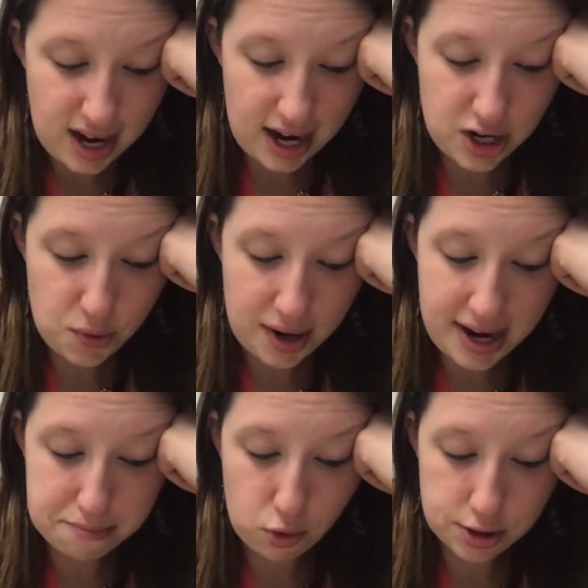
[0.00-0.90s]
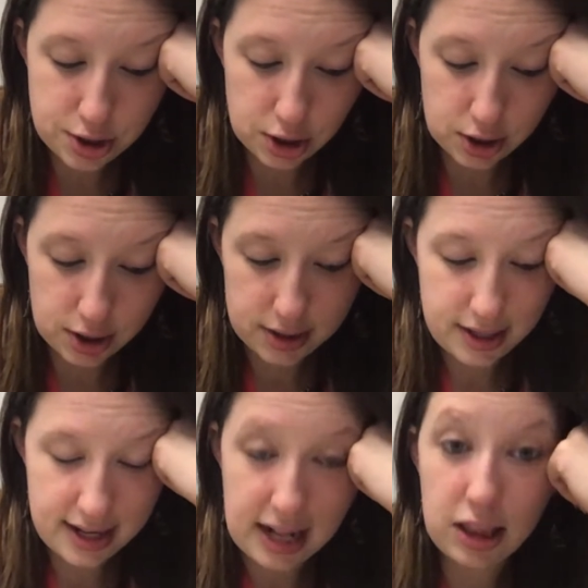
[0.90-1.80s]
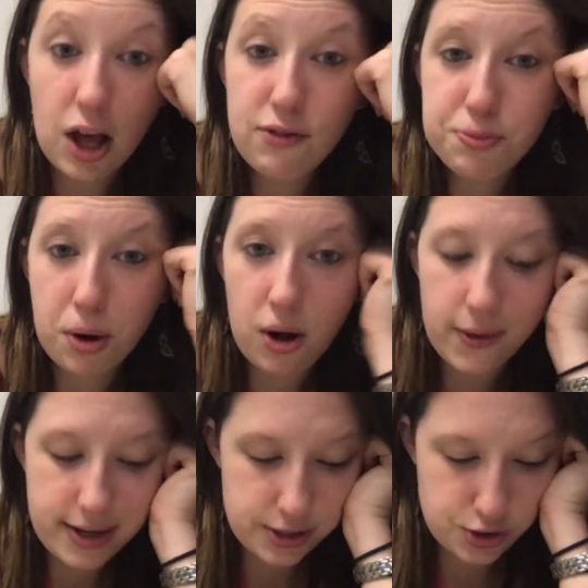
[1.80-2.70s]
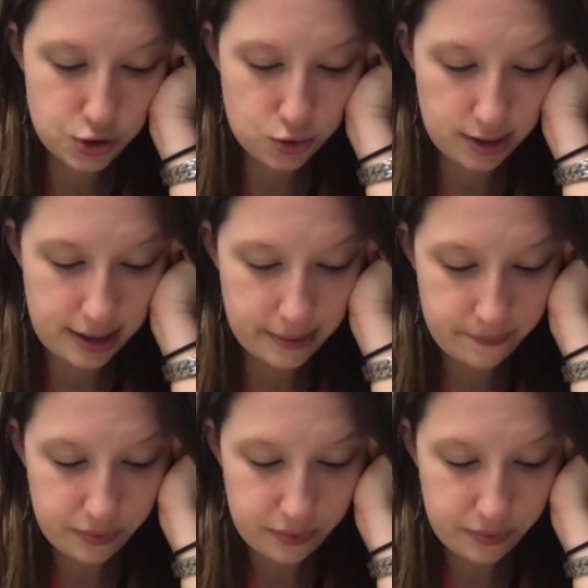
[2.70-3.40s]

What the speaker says: I knew I had more to learn, and I loved Paul and his story.